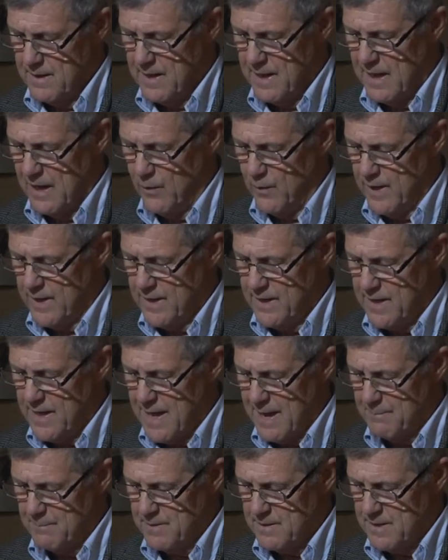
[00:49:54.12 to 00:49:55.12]
How had it
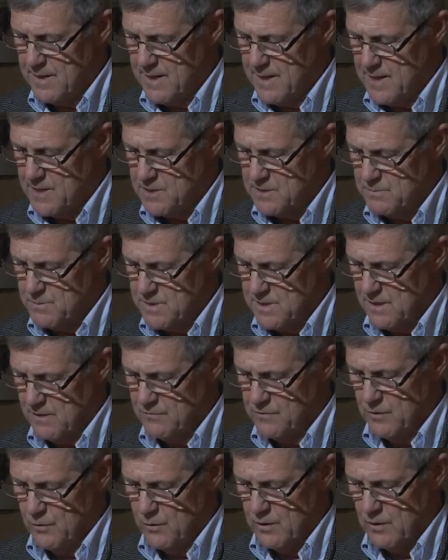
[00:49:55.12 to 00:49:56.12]
happened, he asked
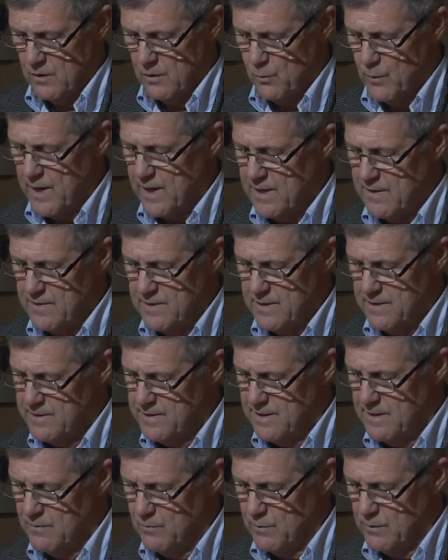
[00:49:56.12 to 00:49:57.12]
himself, knowing already that it
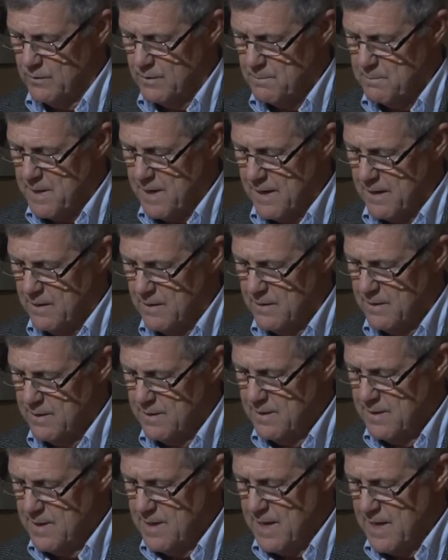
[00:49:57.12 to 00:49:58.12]
didn't really matter.
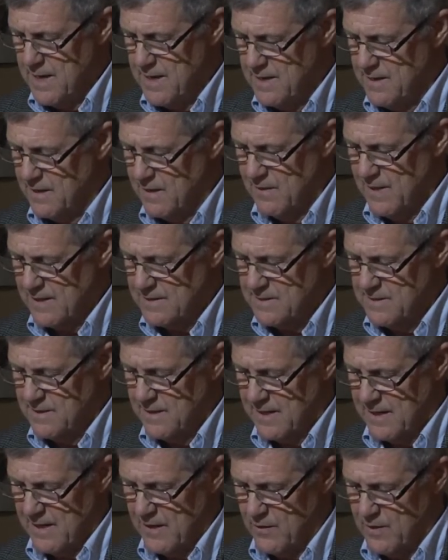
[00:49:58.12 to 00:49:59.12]
Had he neglected to
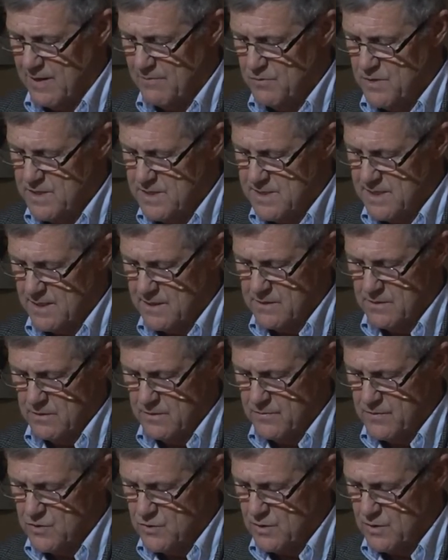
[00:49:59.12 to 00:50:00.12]
count every tick during the